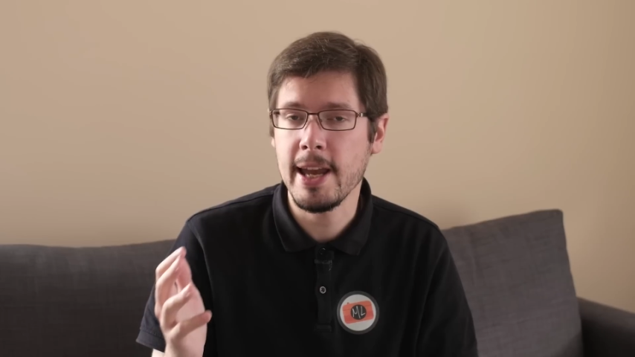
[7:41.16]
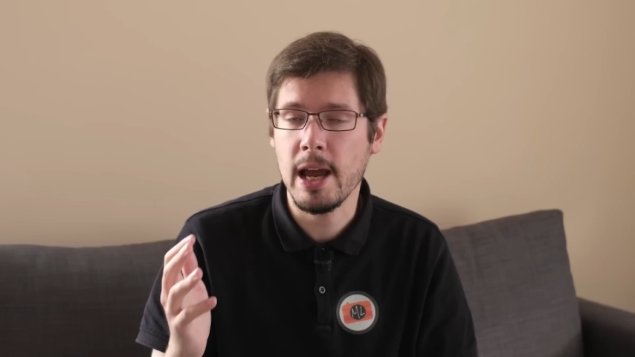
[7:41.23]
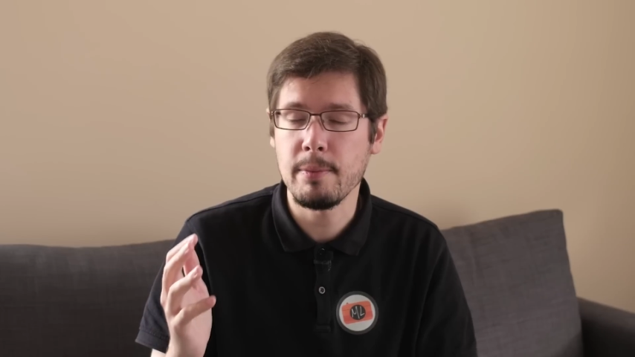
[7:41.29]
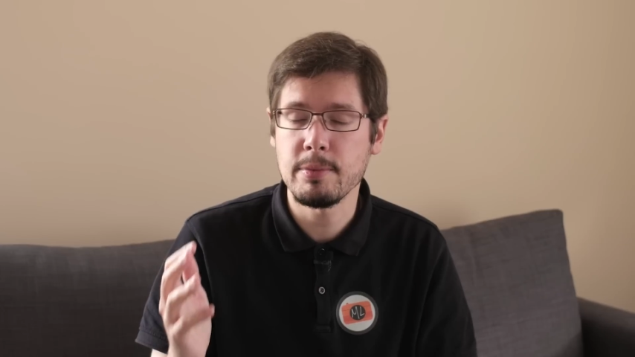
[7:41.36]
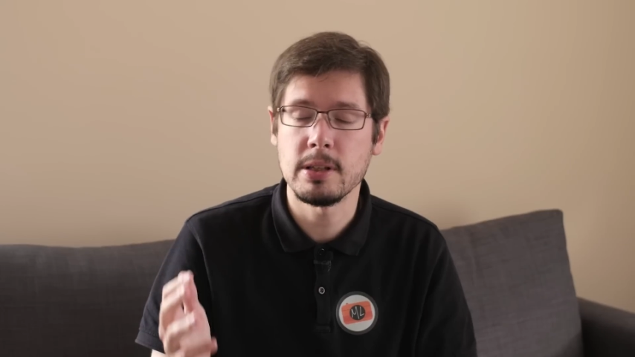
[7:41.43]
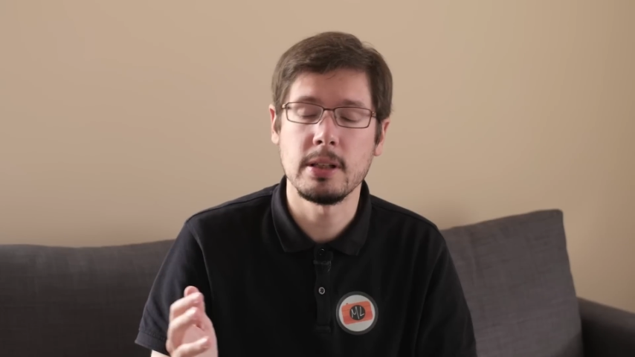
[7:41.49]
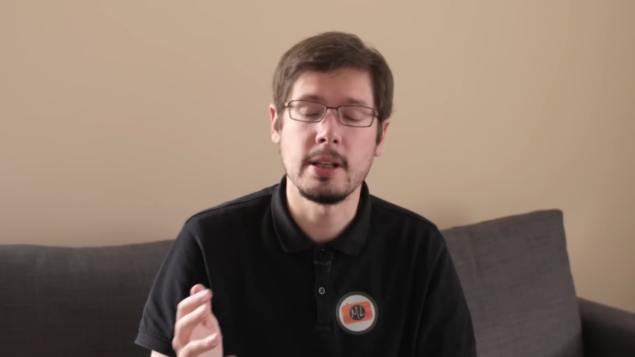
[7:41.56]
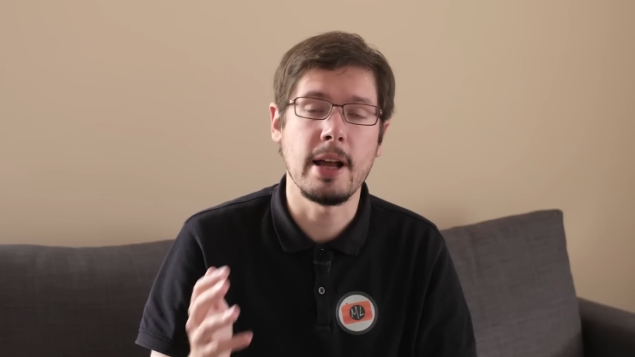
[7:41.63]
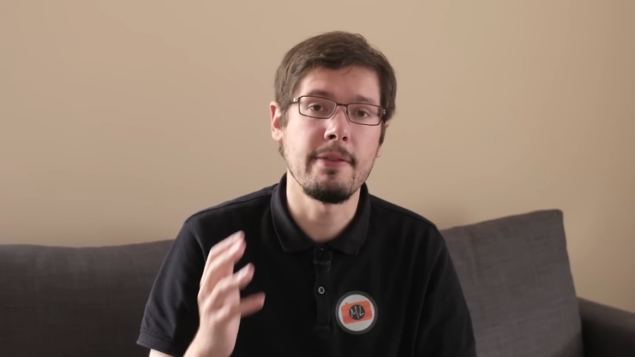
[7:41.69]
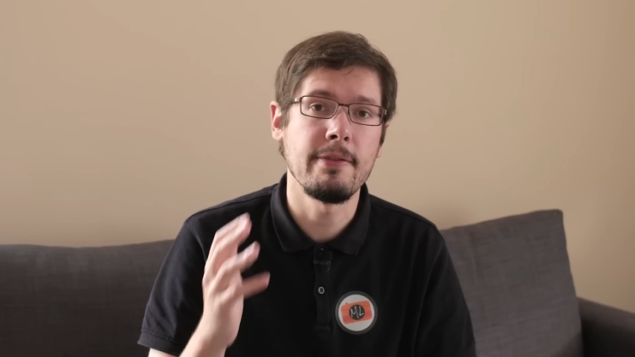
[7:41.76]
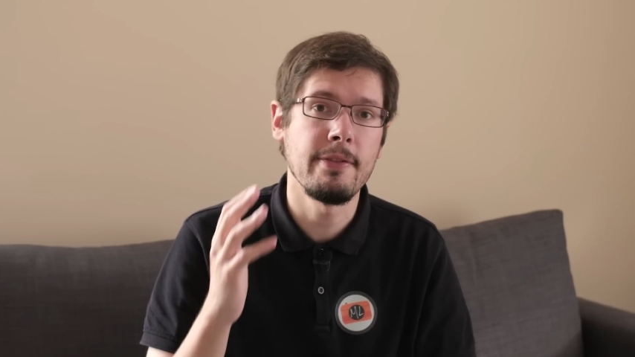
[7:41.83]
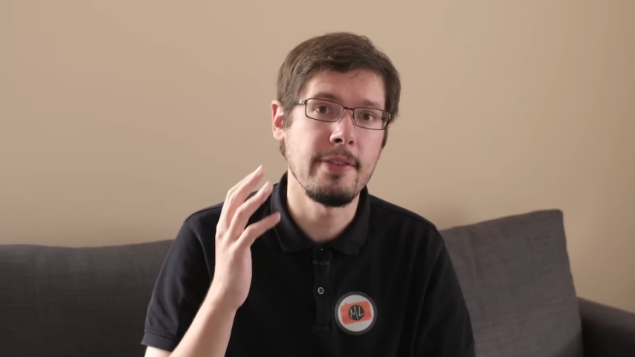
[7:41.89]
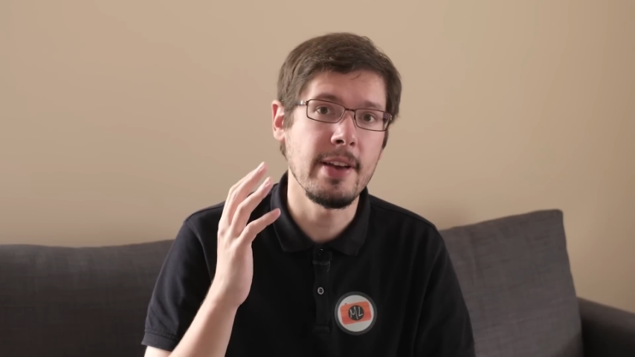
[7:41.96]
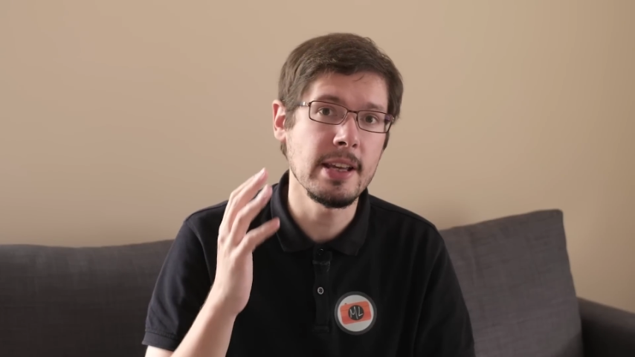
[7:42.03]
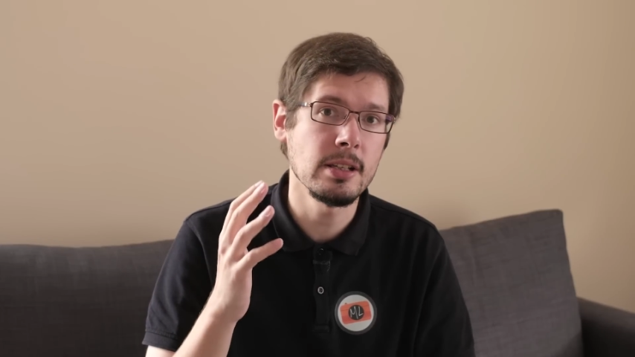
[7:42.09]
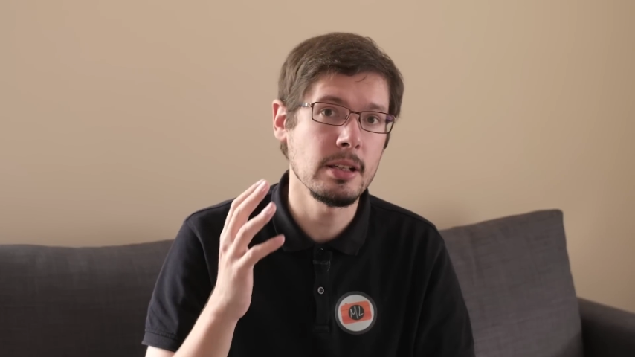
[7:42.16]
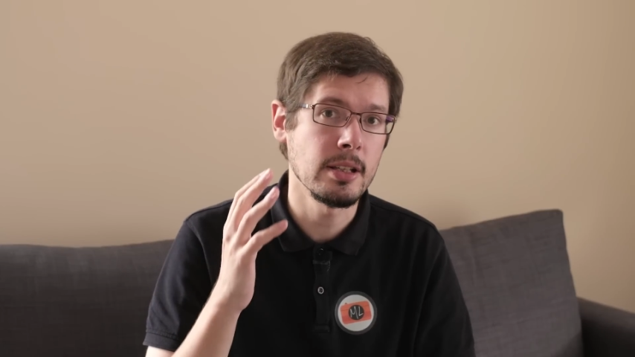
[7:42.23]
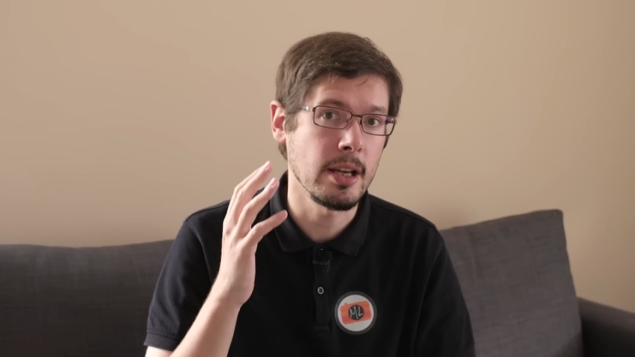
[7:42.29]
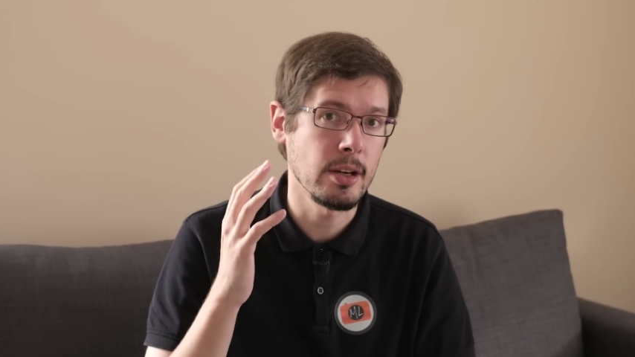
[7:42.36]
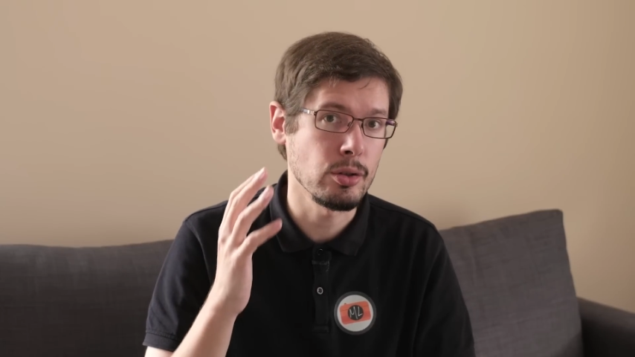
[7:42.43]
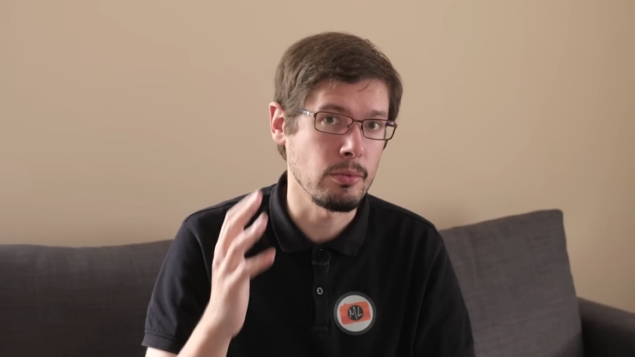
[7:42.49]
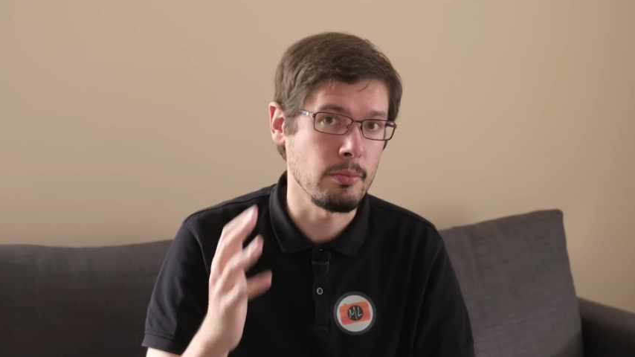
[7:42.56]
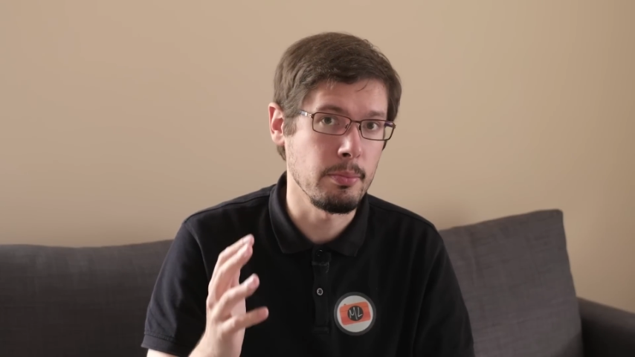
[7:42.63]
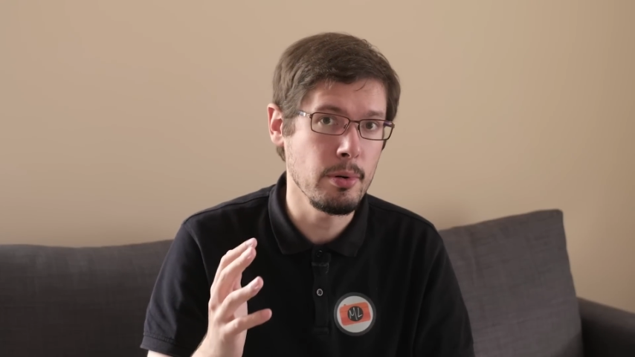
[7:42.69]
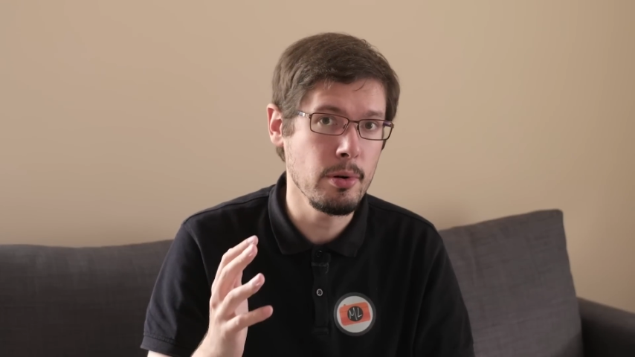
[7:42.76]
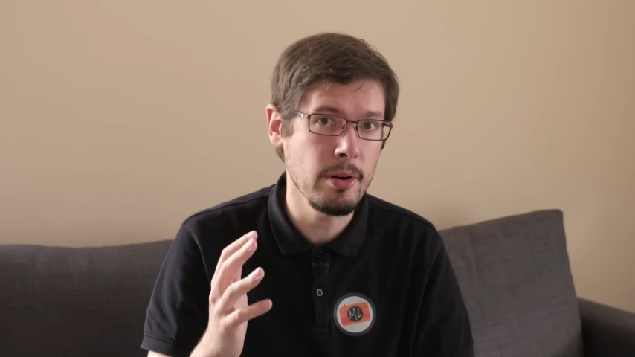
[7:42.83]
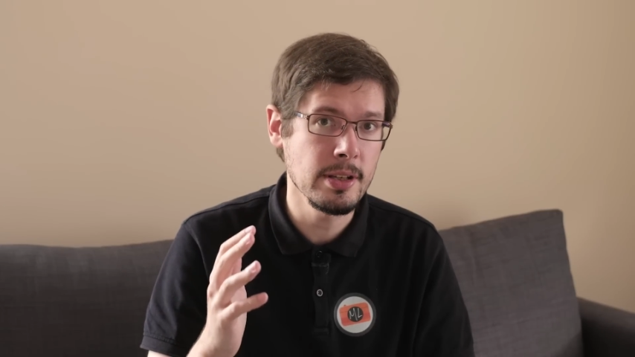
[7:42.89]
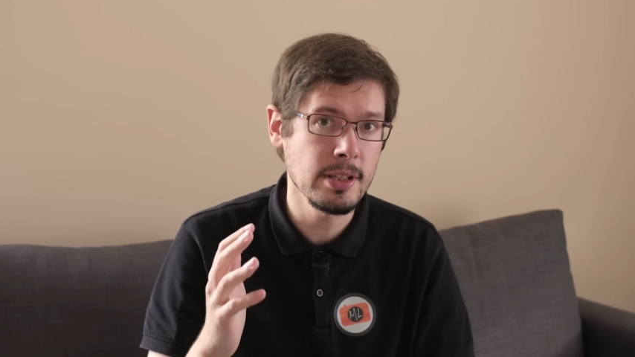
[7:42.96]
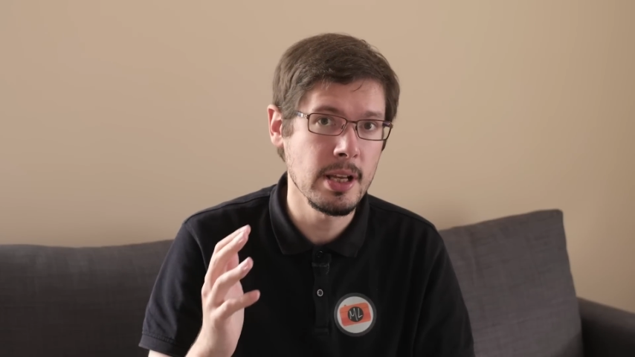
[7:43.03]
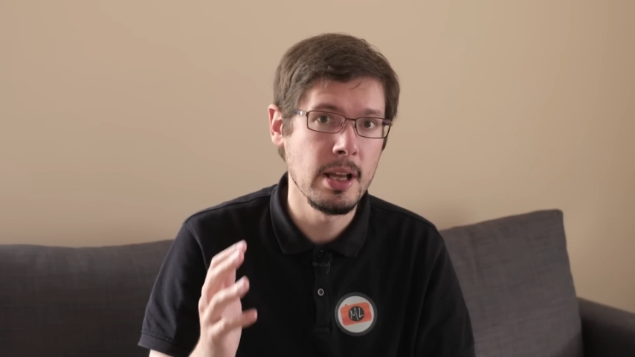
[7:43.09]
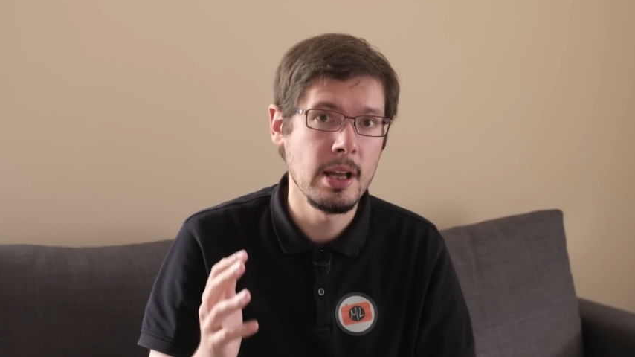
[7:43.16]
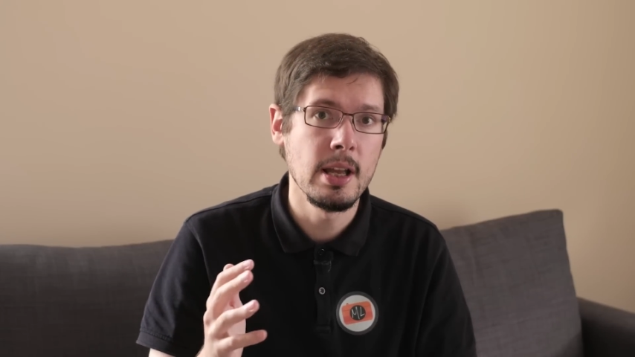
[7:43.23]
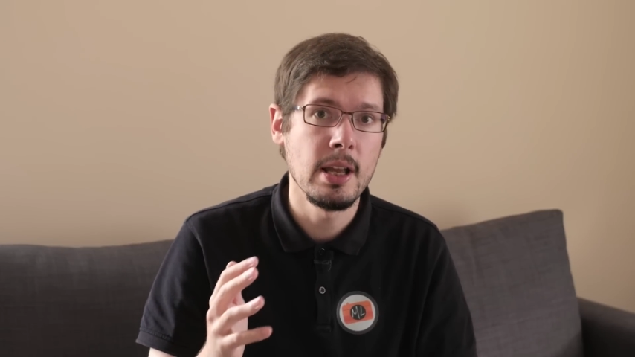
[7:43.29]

cams that have phase detection points